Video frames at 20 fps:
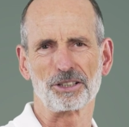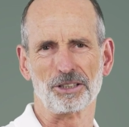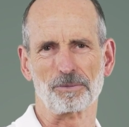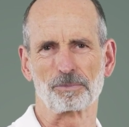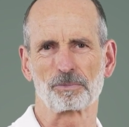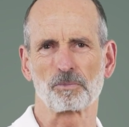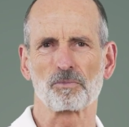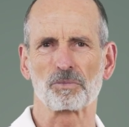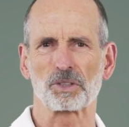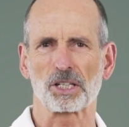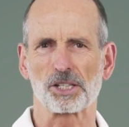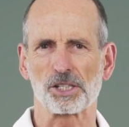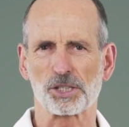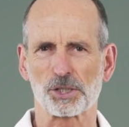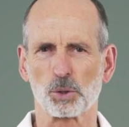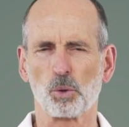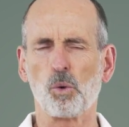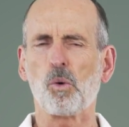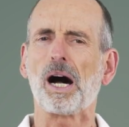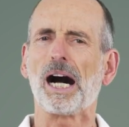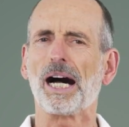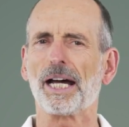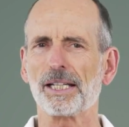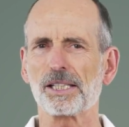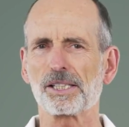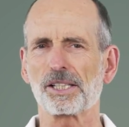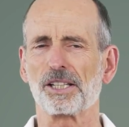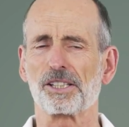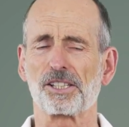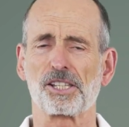the ranges and at
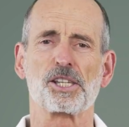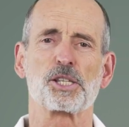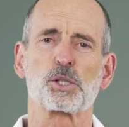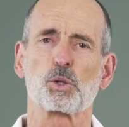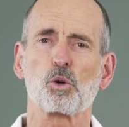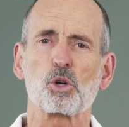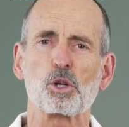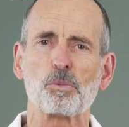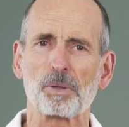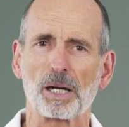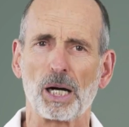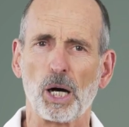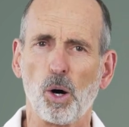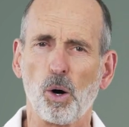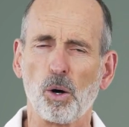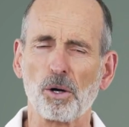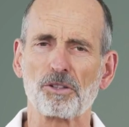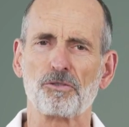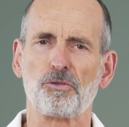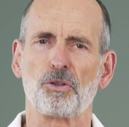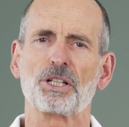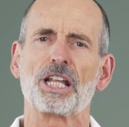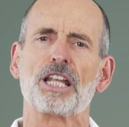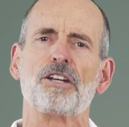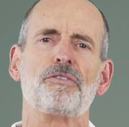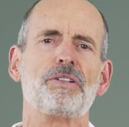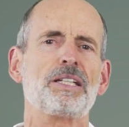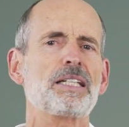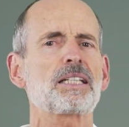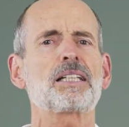the angles intended
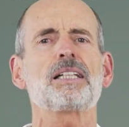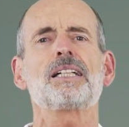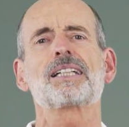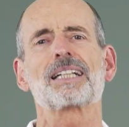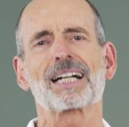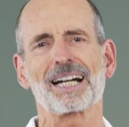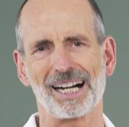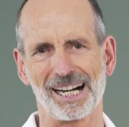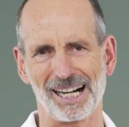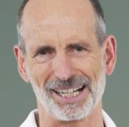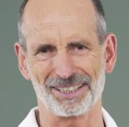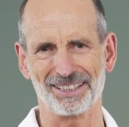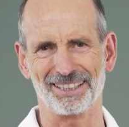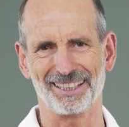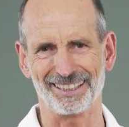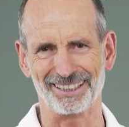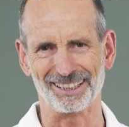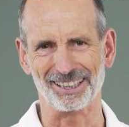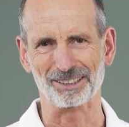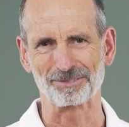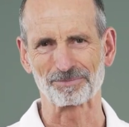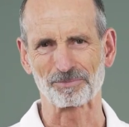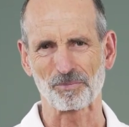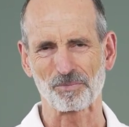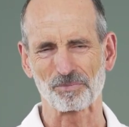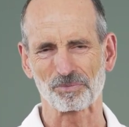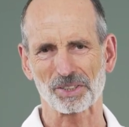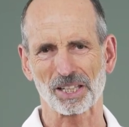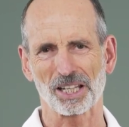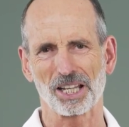biologically or
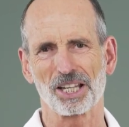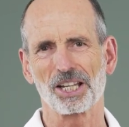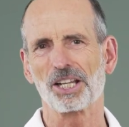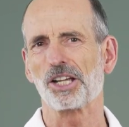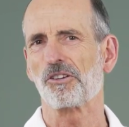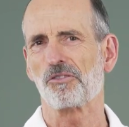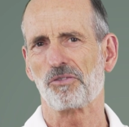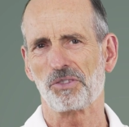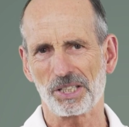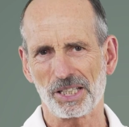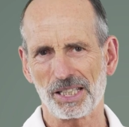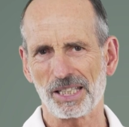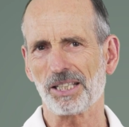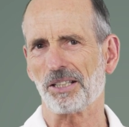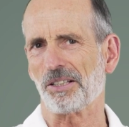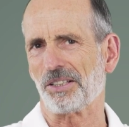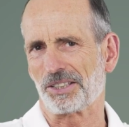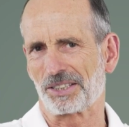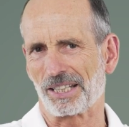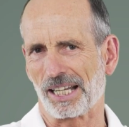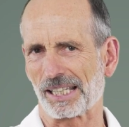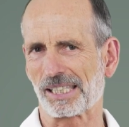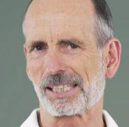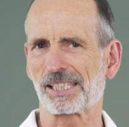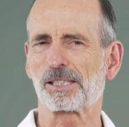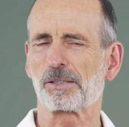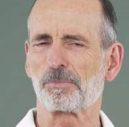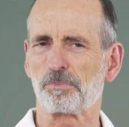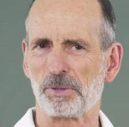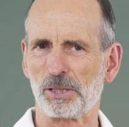genetically,
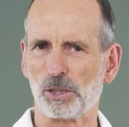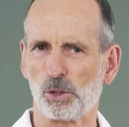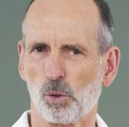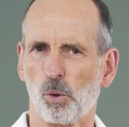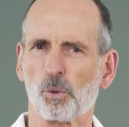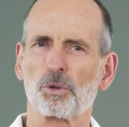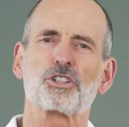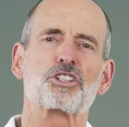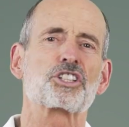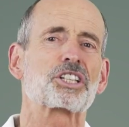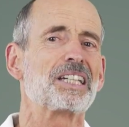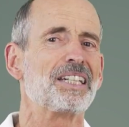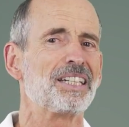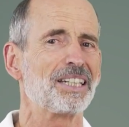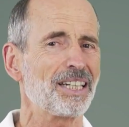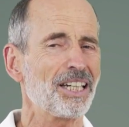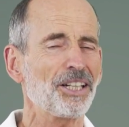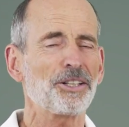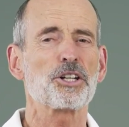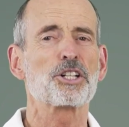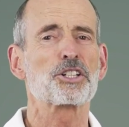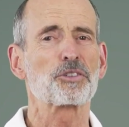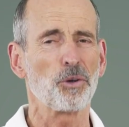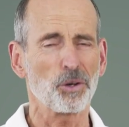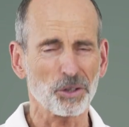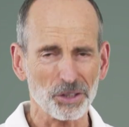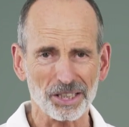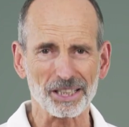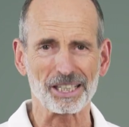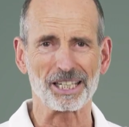you can keep this
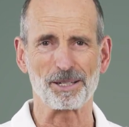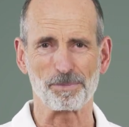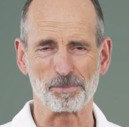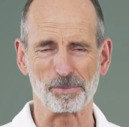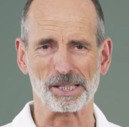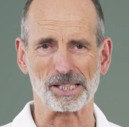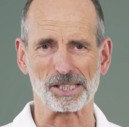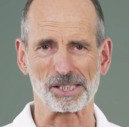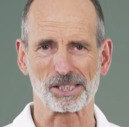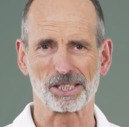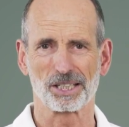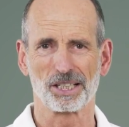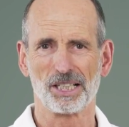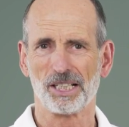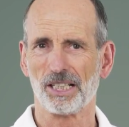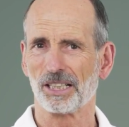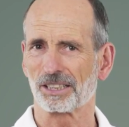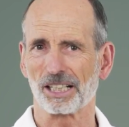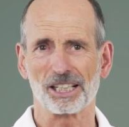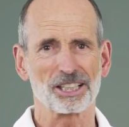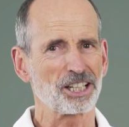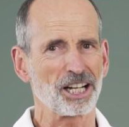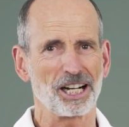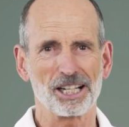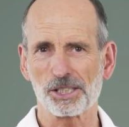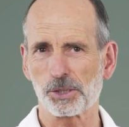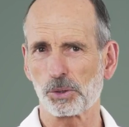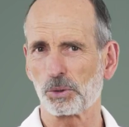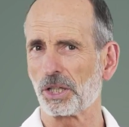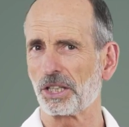flexibility your
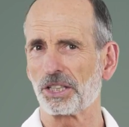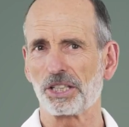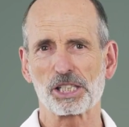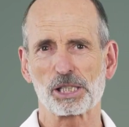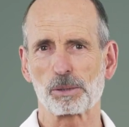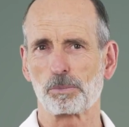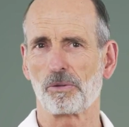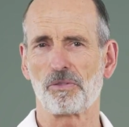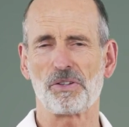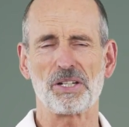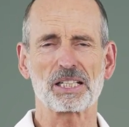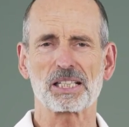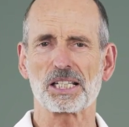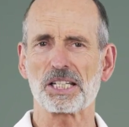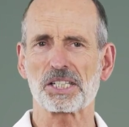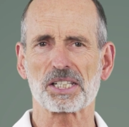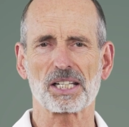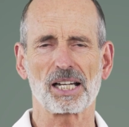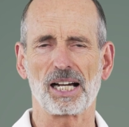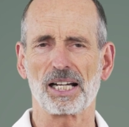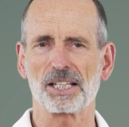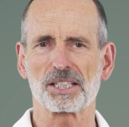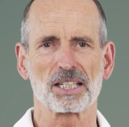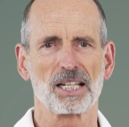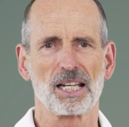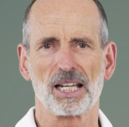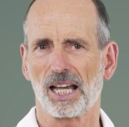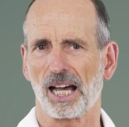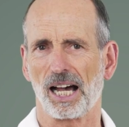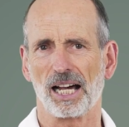entire life.
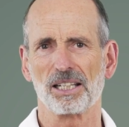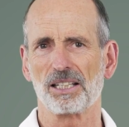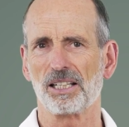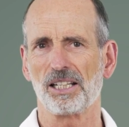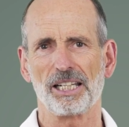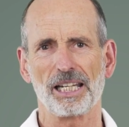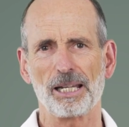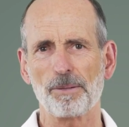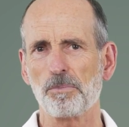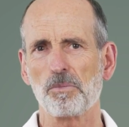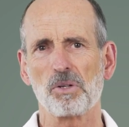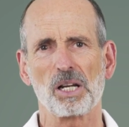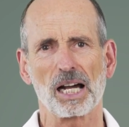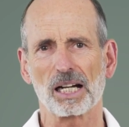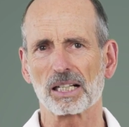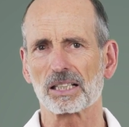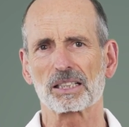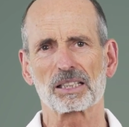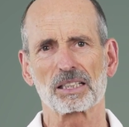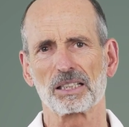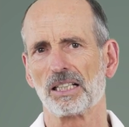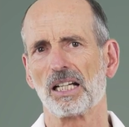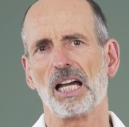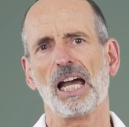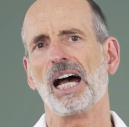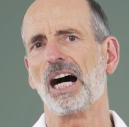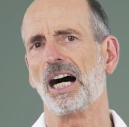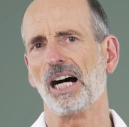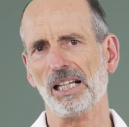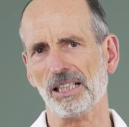Maybe not as
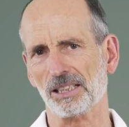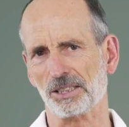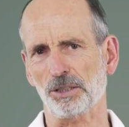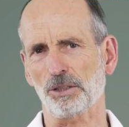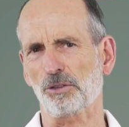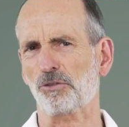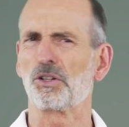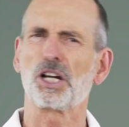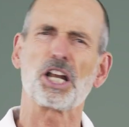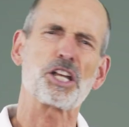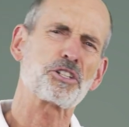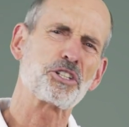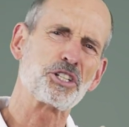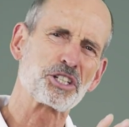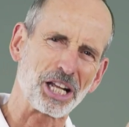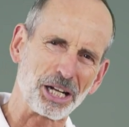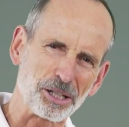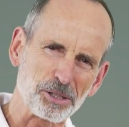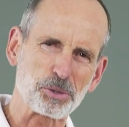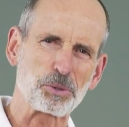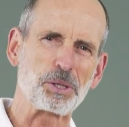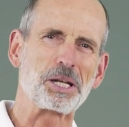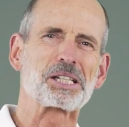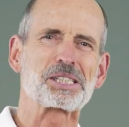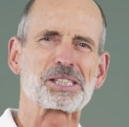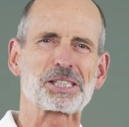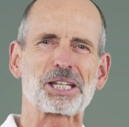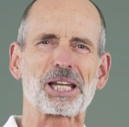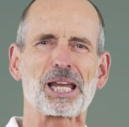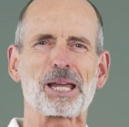extreme as a baby in his
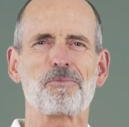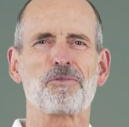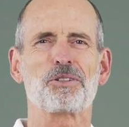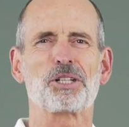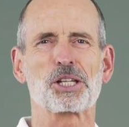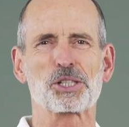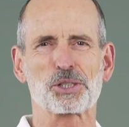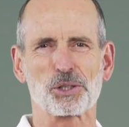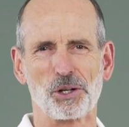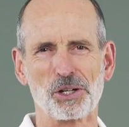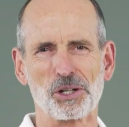stroller,